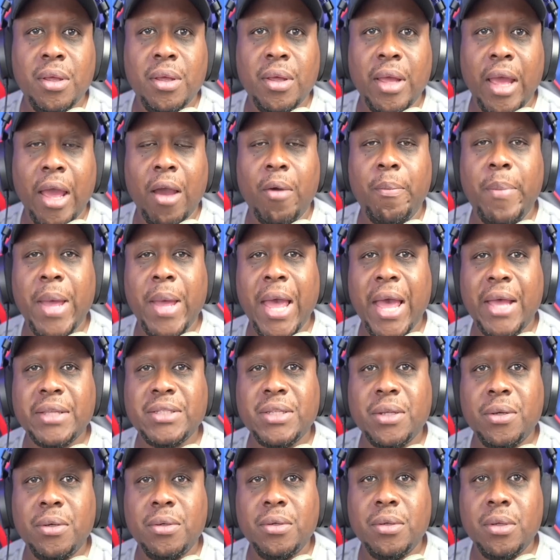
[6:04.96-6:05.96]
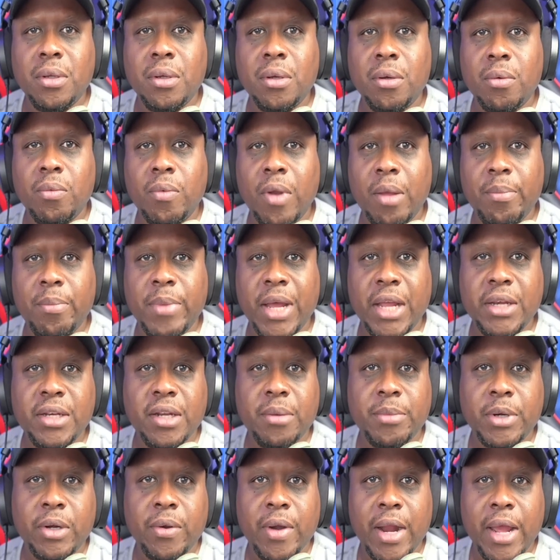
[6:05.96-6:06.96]
El Paso, run by
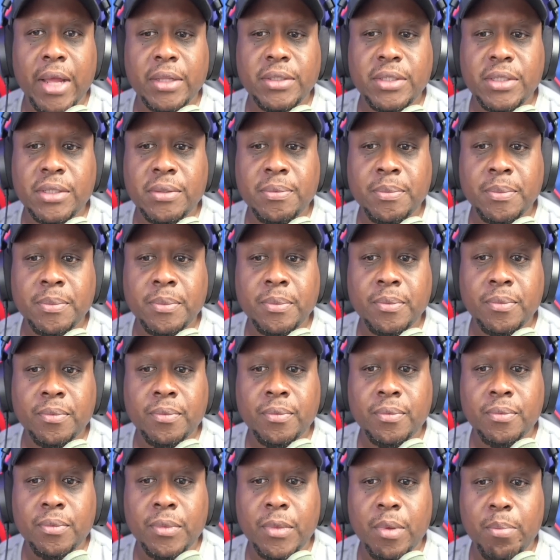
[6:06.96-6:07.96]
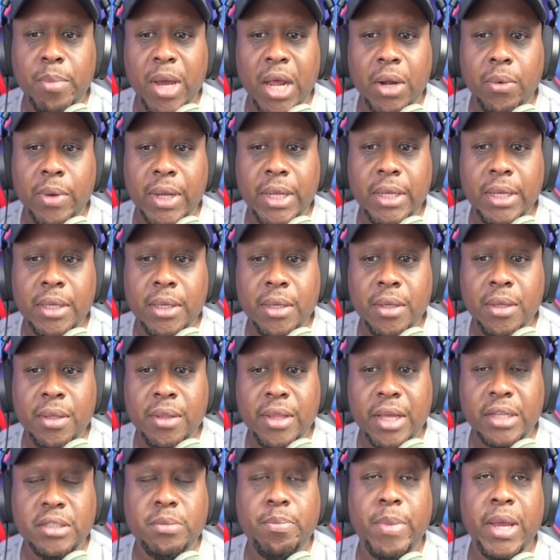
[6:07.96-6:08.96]
Democrats, by the way.
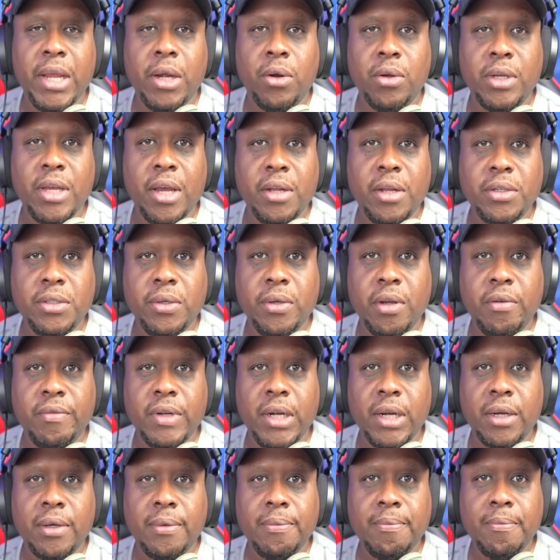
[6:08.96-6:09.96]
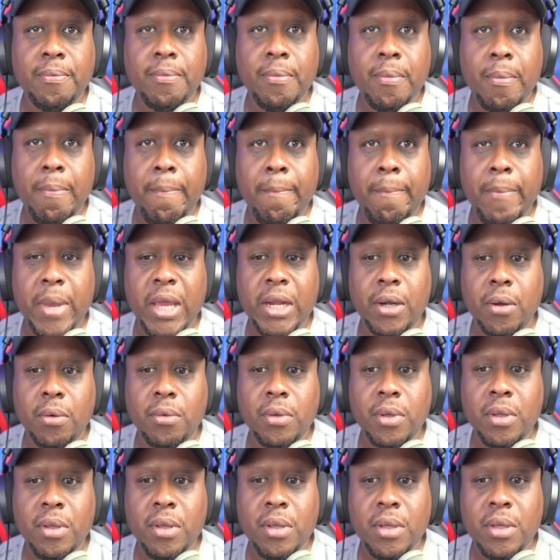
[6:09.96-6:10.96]
That's Beto country over there. Beto.
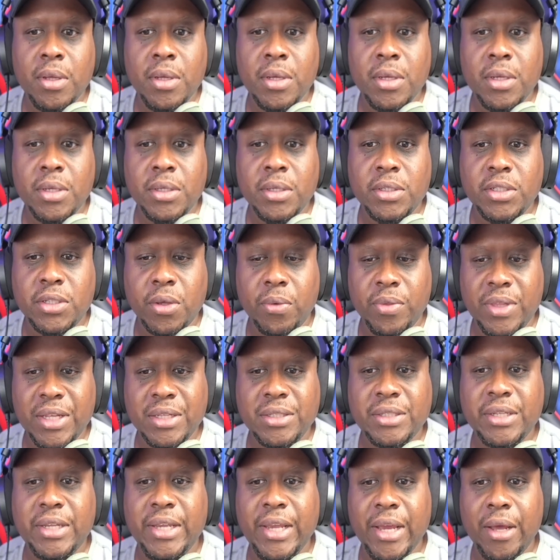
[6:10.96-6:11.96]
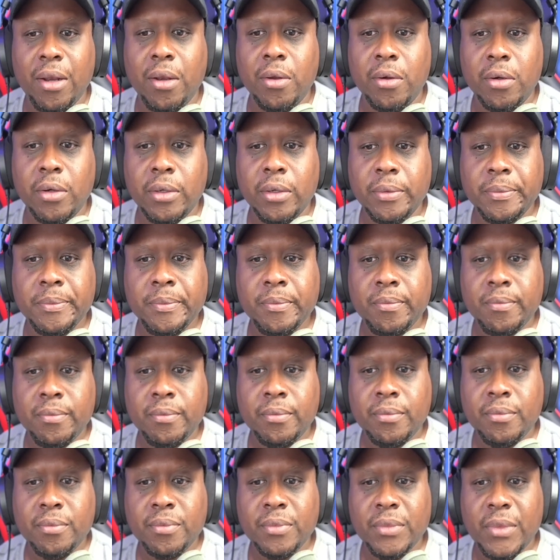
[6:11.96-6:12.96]
So this killer
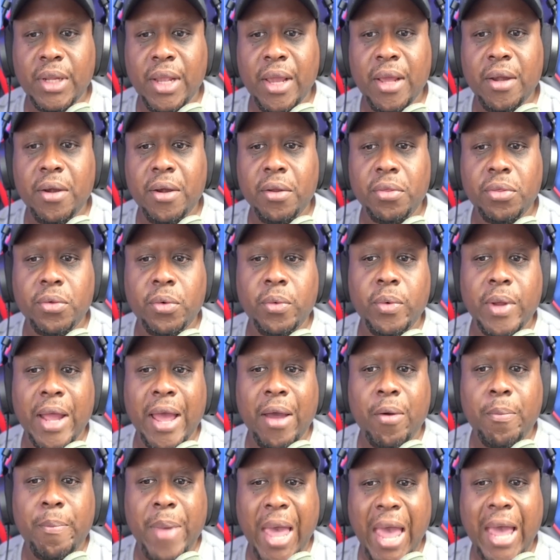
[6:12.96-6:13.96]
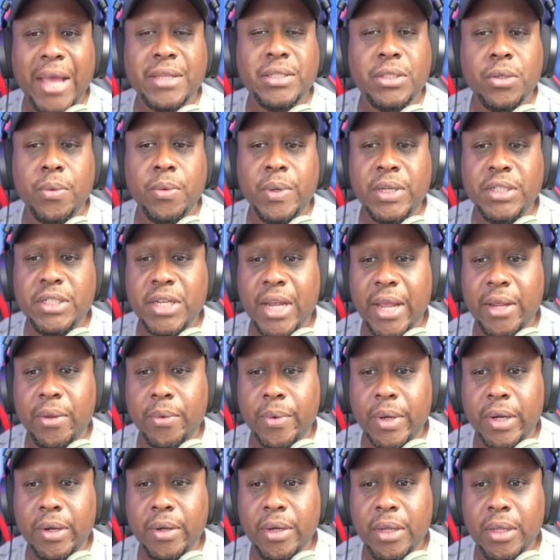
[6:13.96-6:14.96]
entered through El Paso in
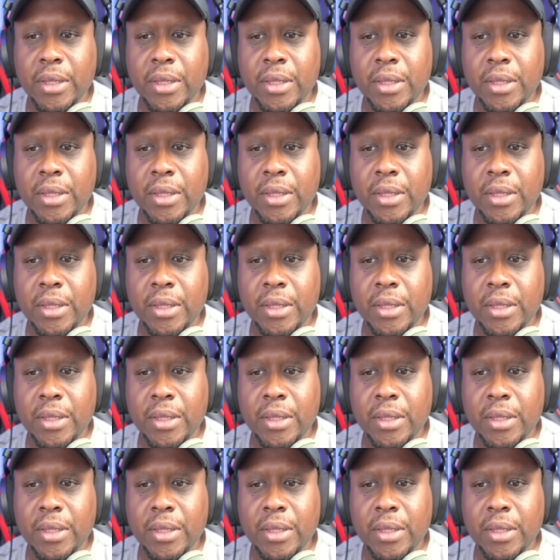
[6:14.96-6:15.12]
January,